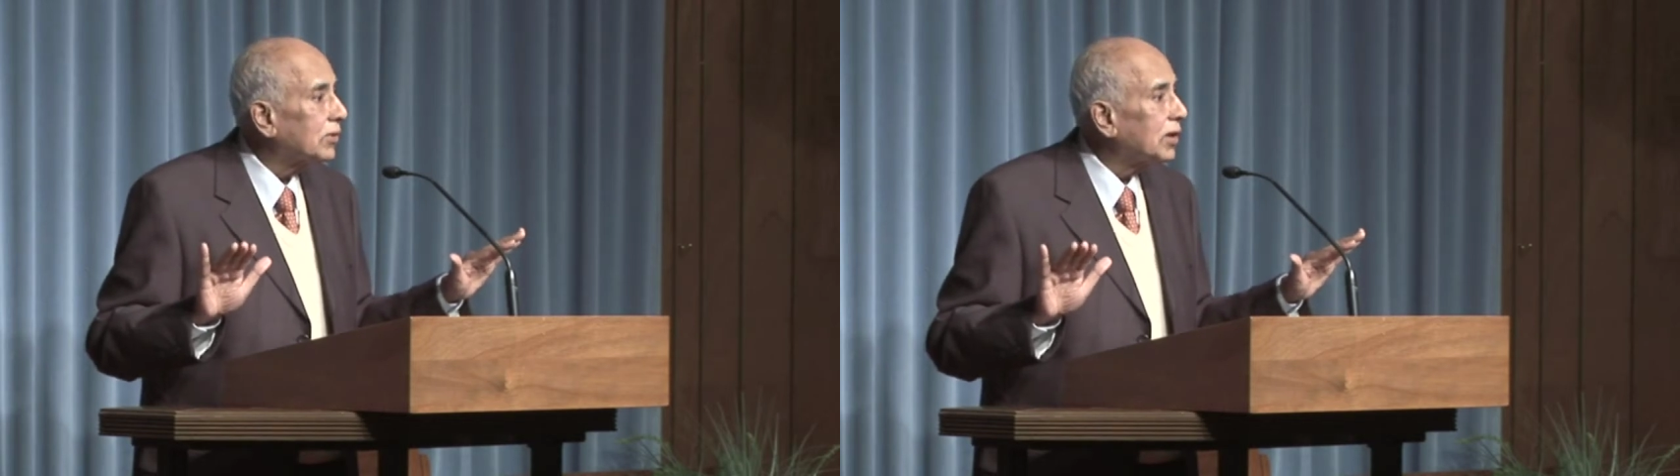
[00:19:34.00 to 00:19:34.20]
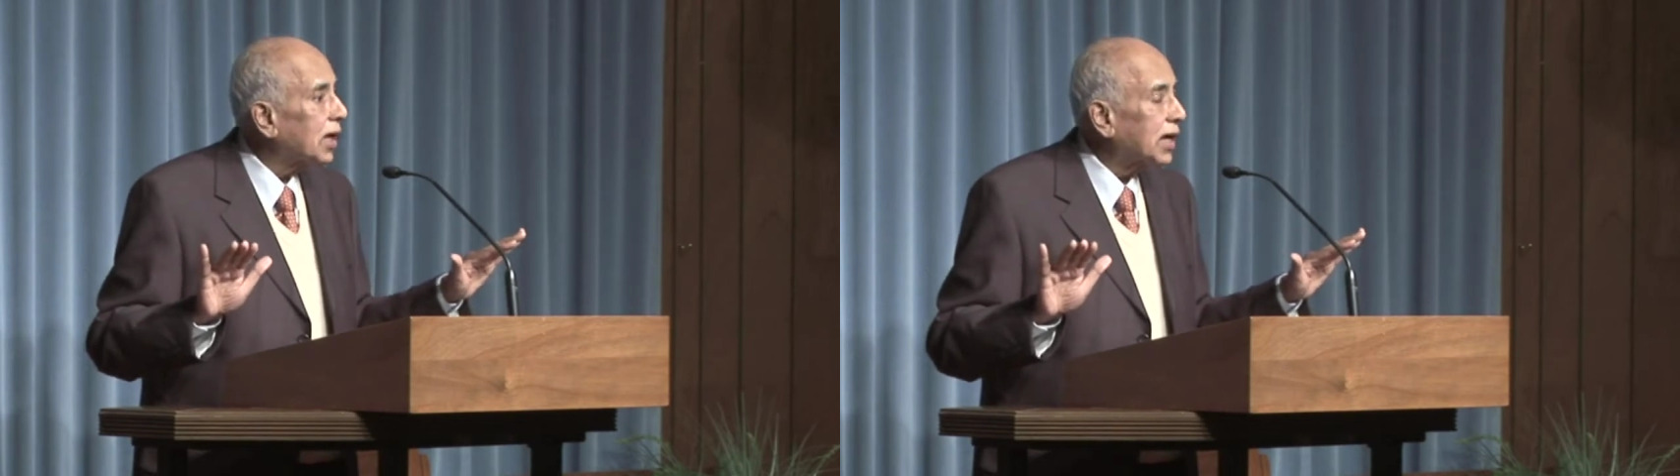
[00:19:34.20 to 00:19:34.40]

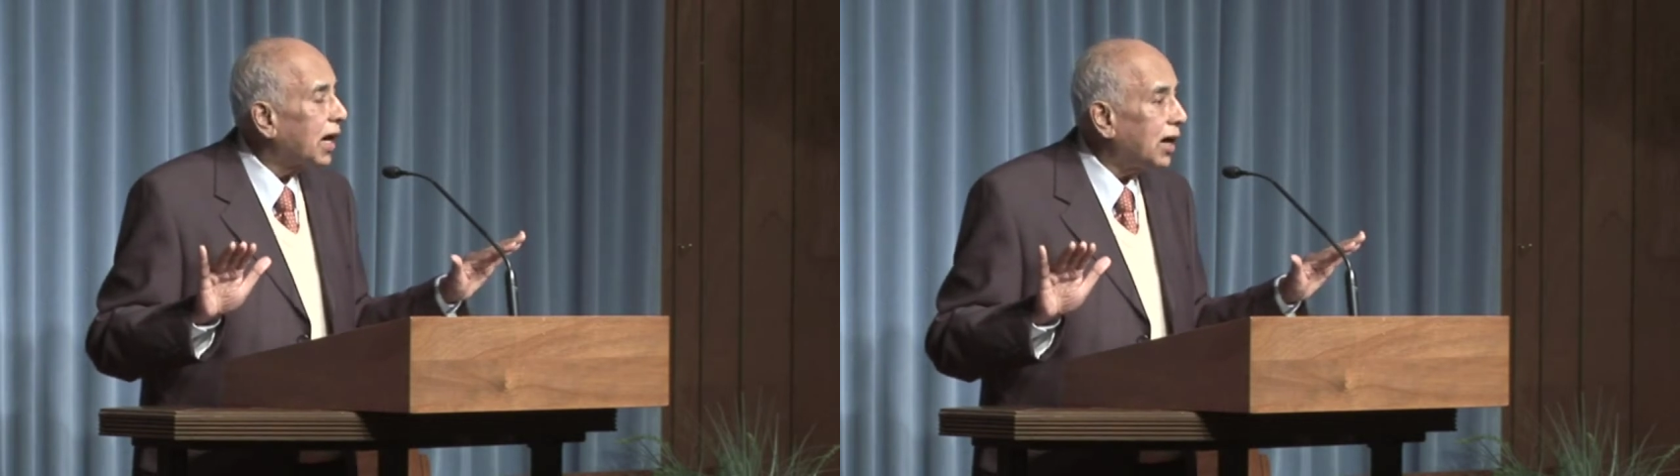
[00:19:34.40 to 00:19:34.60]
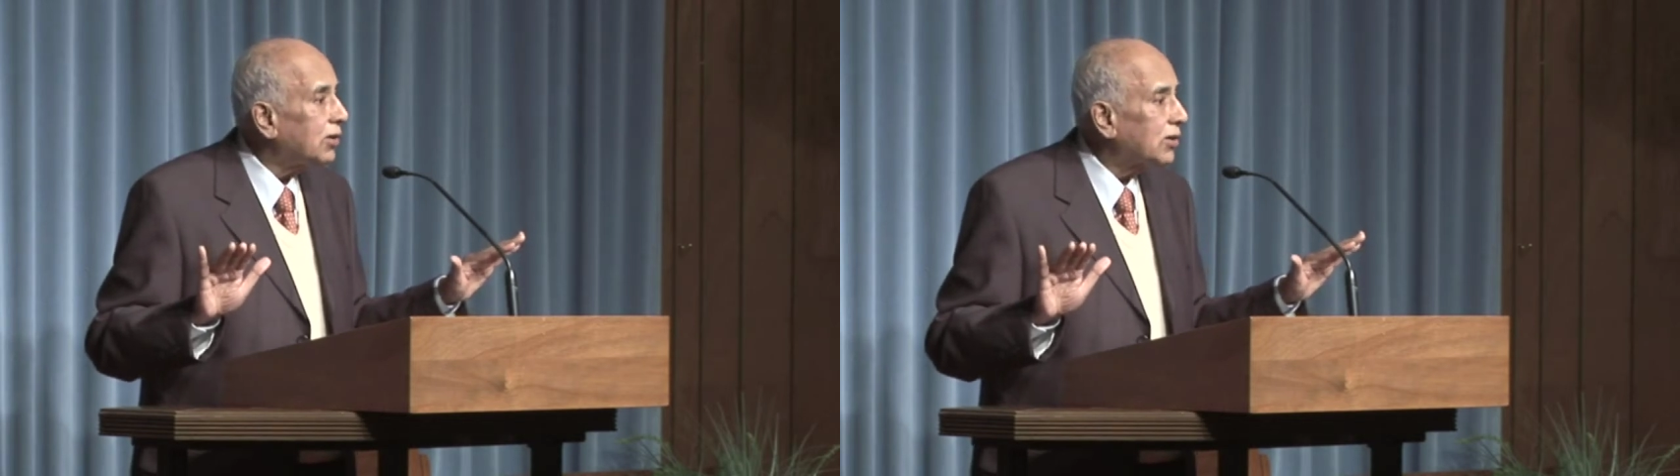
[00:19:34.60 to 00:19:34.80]
They
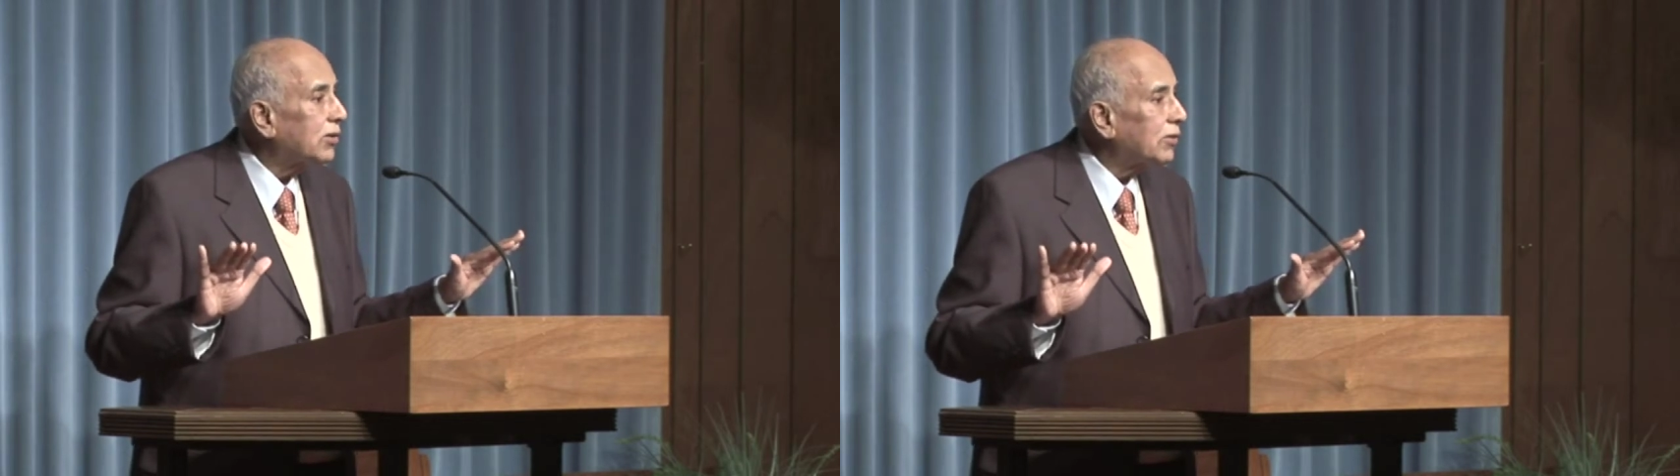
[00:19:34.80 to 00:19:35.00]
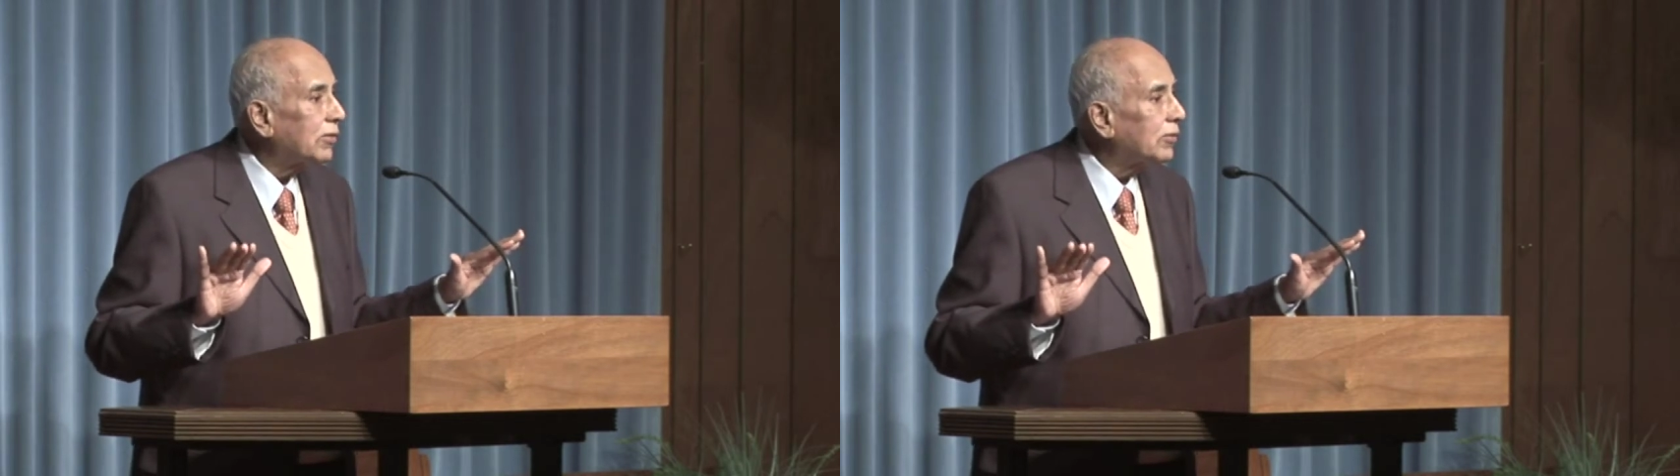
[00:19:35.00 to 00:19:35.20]

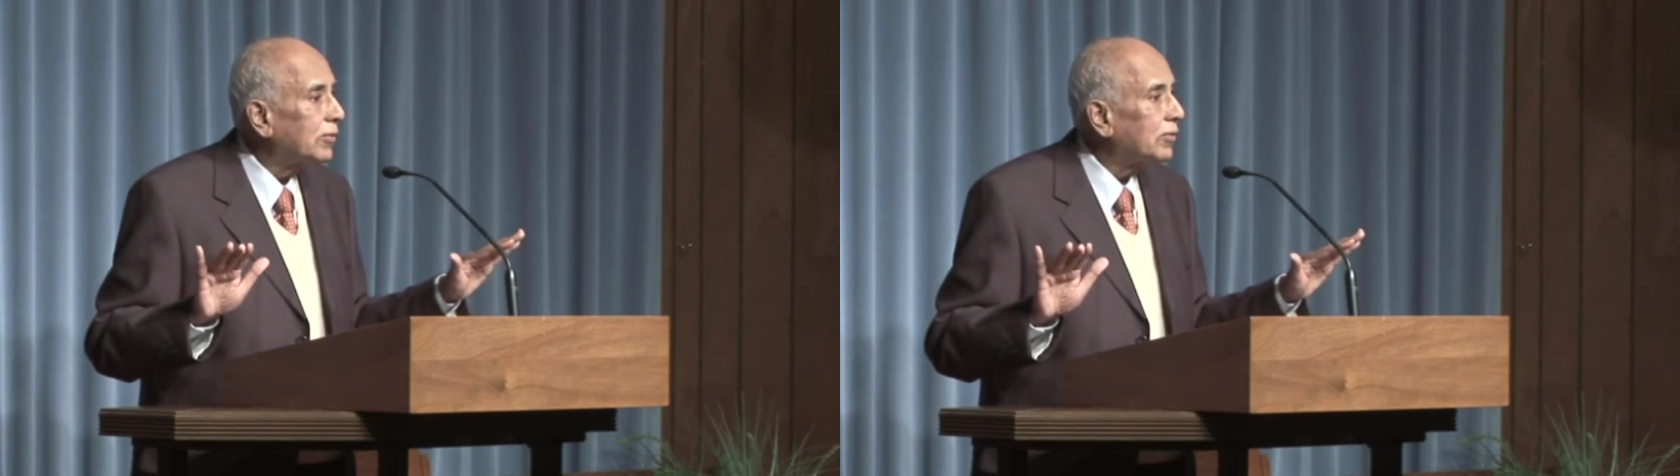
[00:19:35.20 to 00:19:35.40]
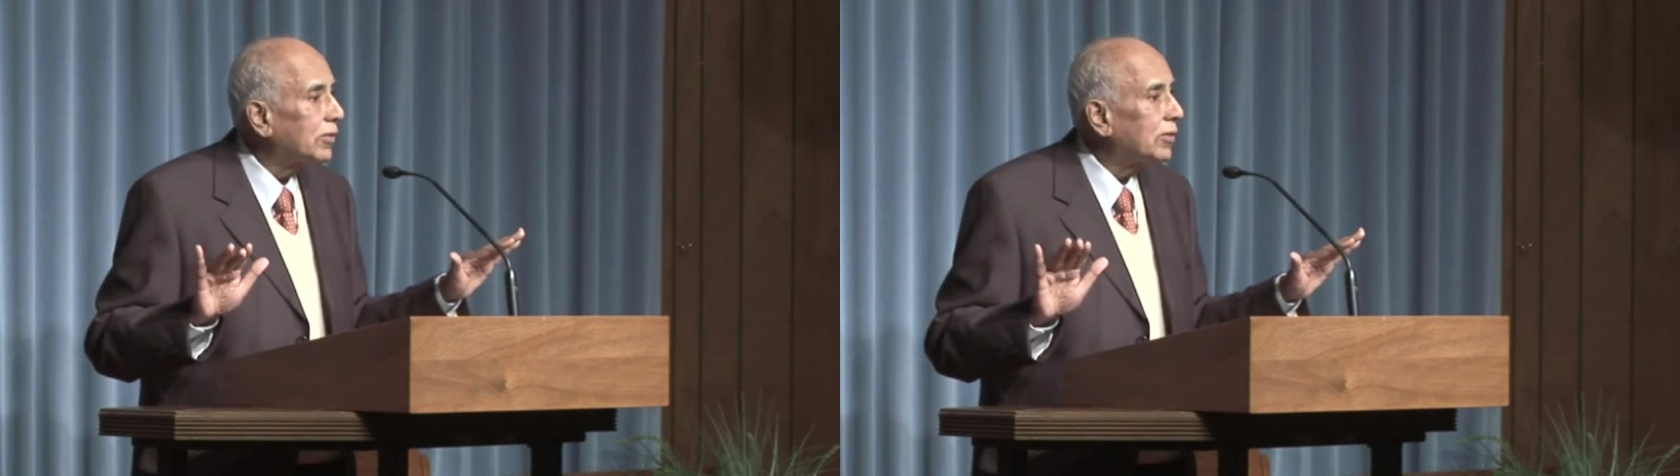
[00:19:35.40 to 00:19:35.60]
can't
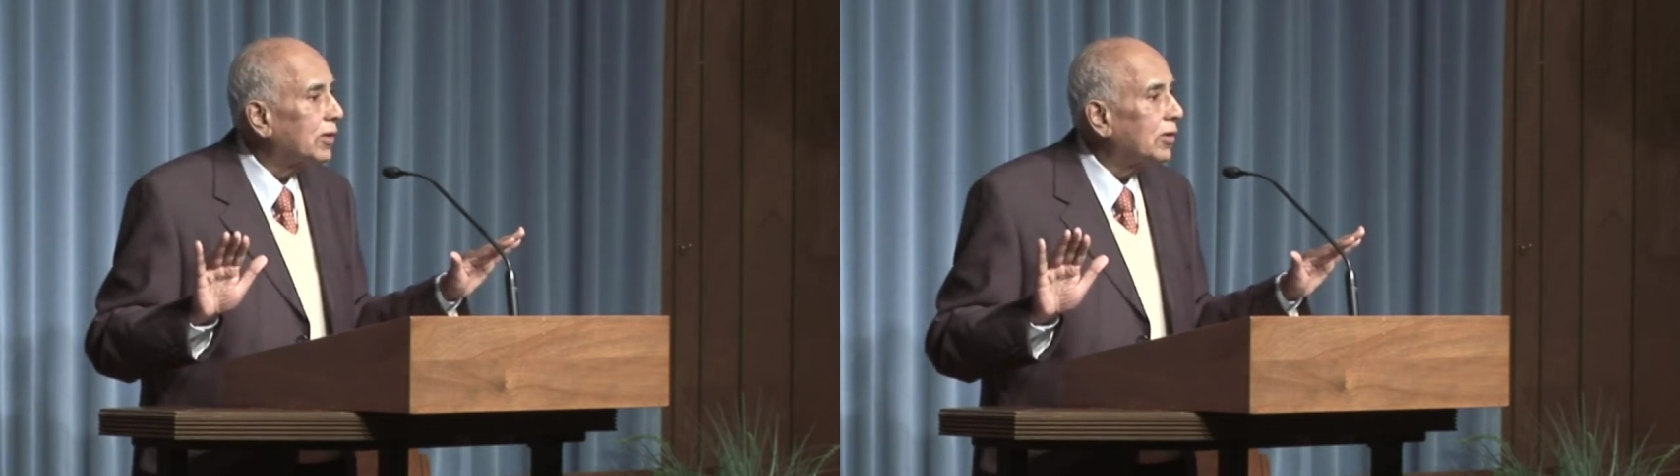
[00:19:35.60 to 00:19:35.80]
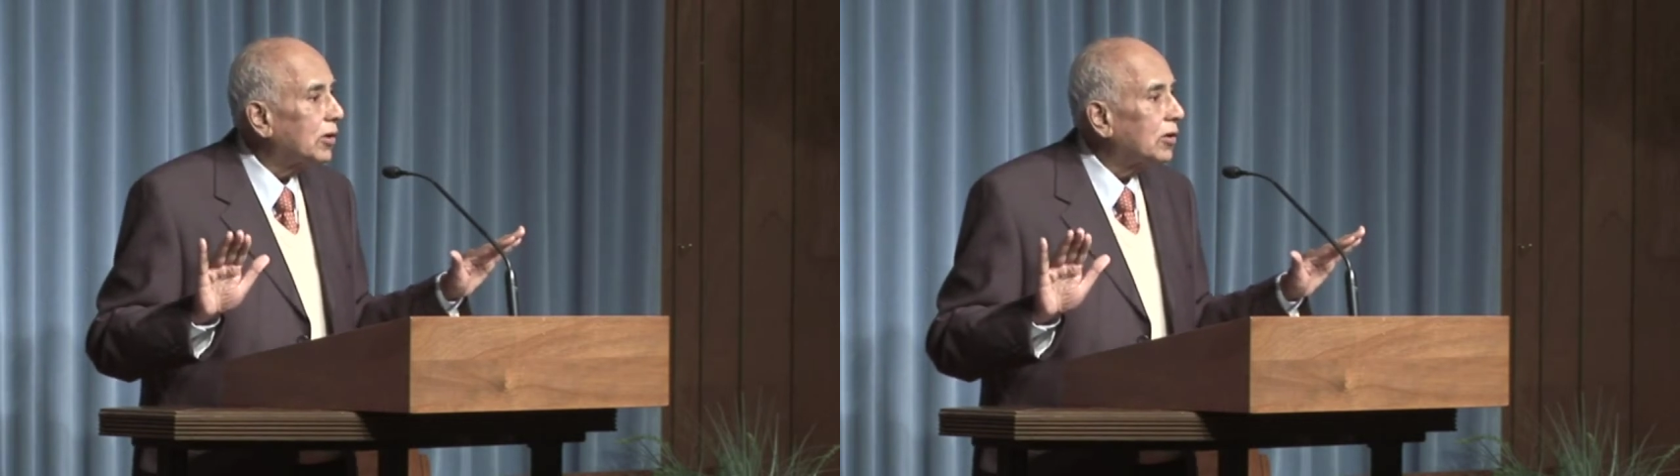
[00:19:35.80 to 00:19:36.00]

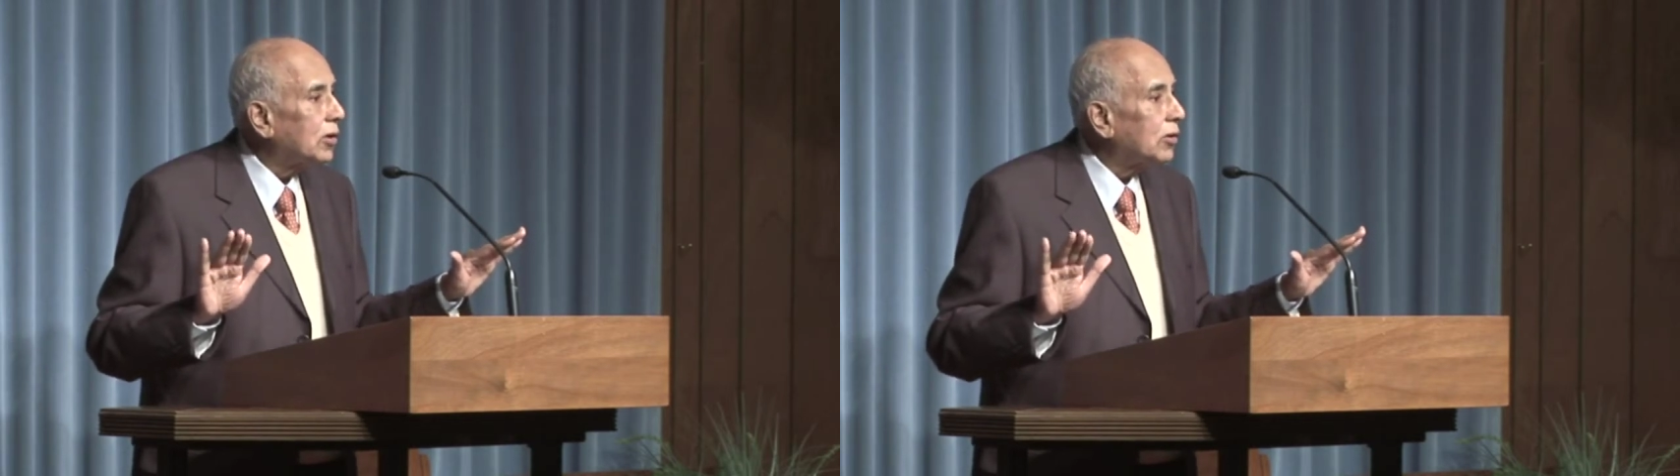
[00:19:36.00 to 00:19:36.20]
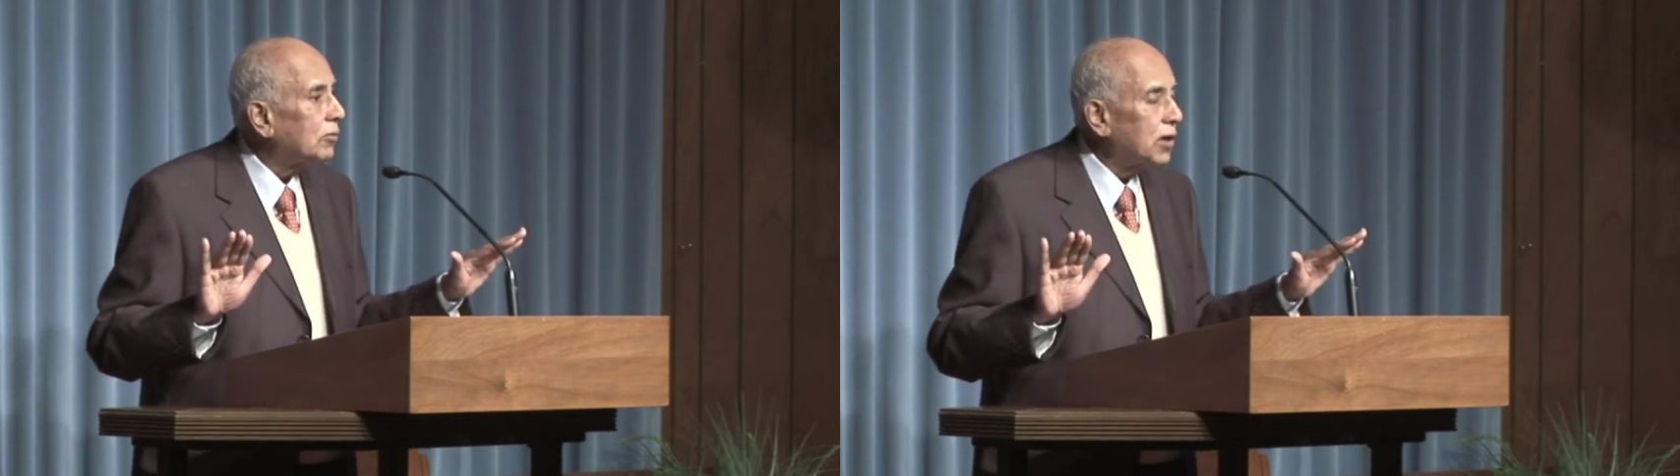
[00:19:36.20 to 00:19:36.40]

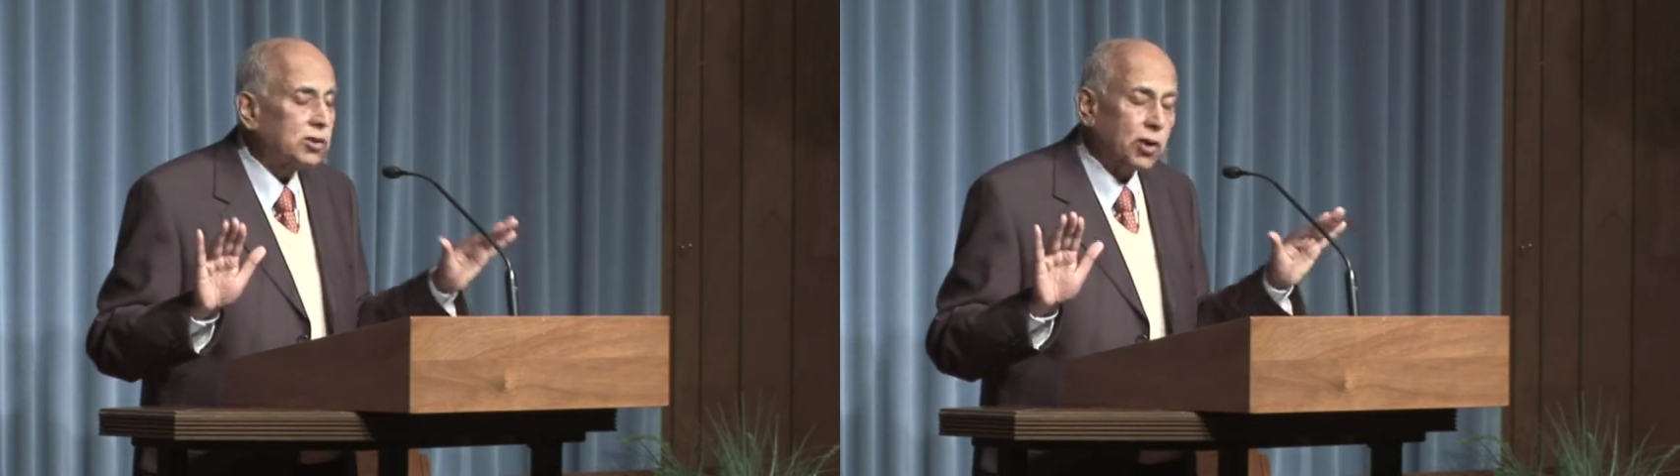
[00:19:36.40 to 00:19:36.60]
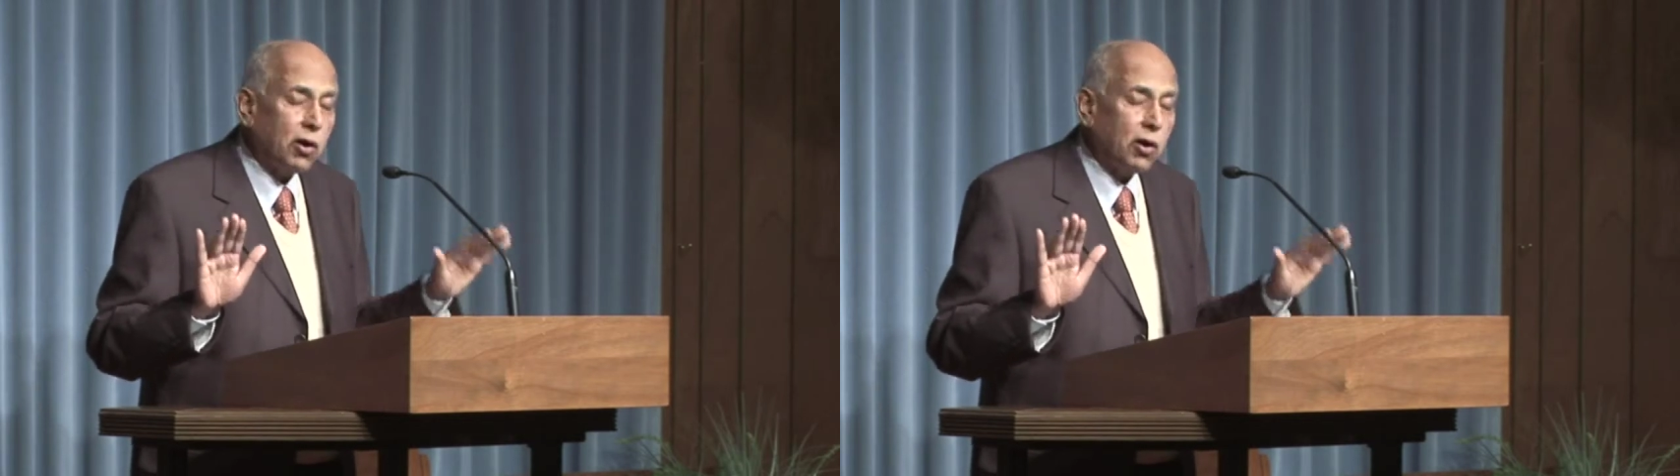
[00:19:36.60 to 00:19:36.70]
with